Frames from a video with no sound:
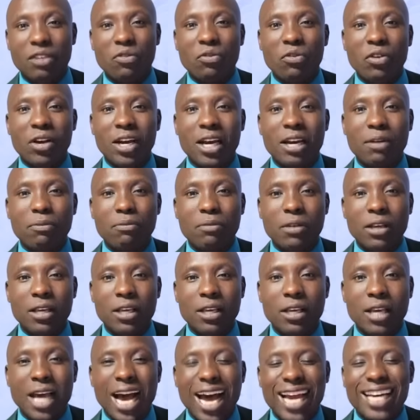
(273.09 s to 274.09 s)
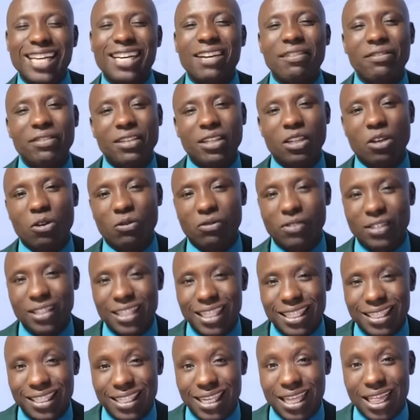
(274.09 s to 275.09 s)
if you can be a deficit of
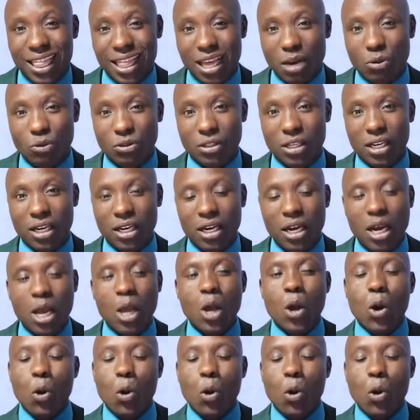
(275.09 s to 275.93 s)
60,000,